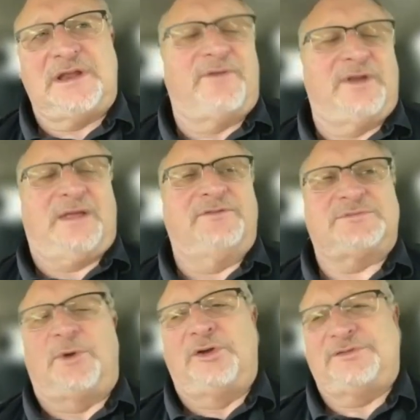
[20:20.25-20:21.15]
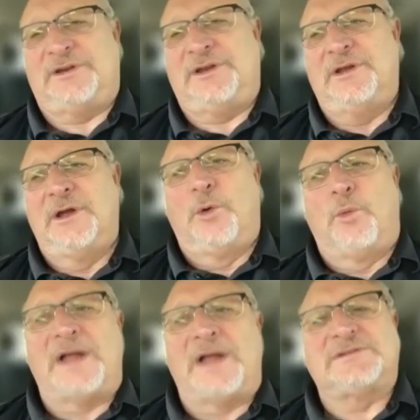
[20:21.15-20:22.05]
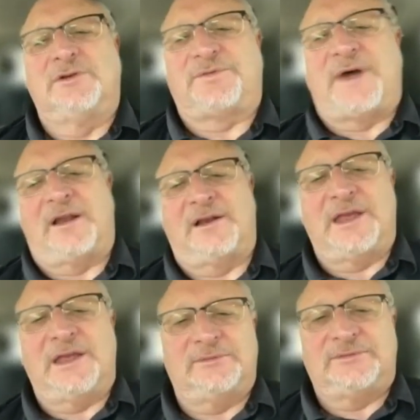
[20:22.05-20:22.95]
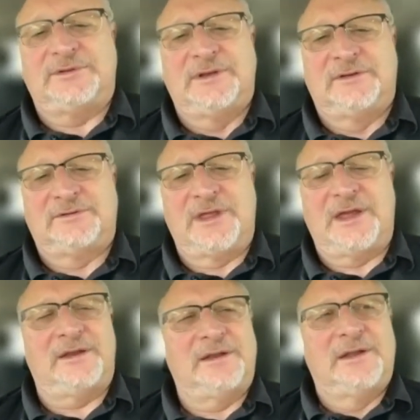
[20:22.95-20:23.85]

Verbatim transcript: every every small city watching those final games. So they, right.